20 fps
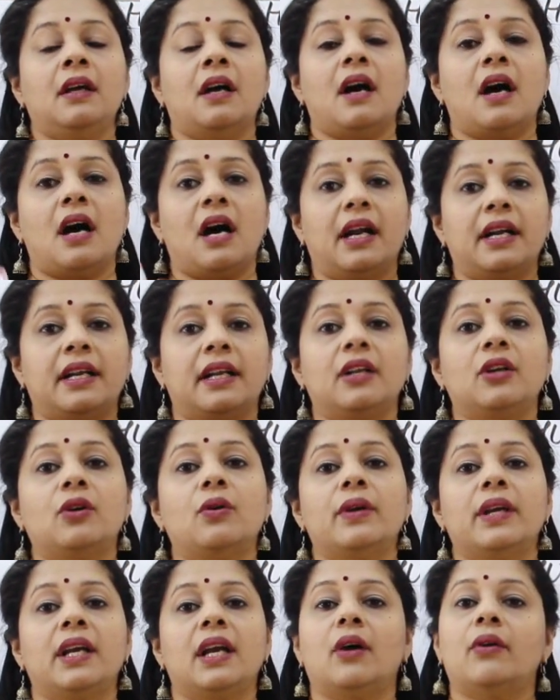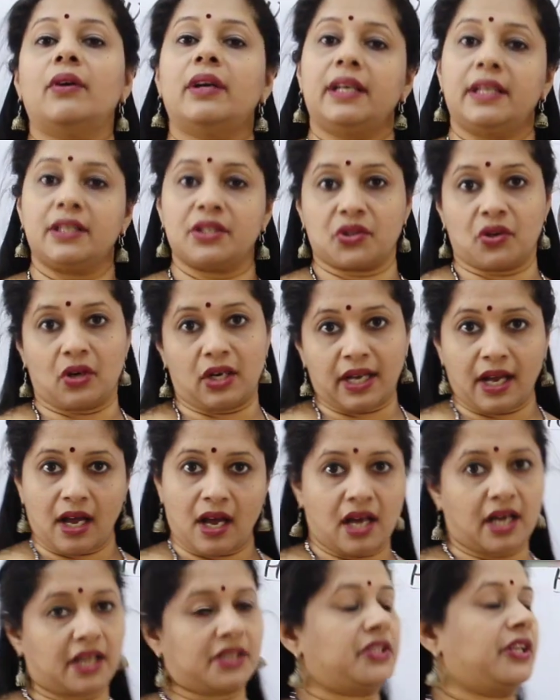heart and going out, it is called an
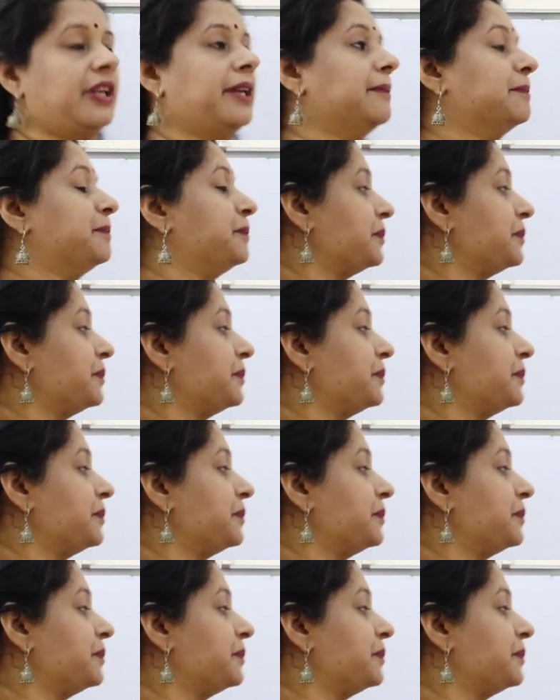artery.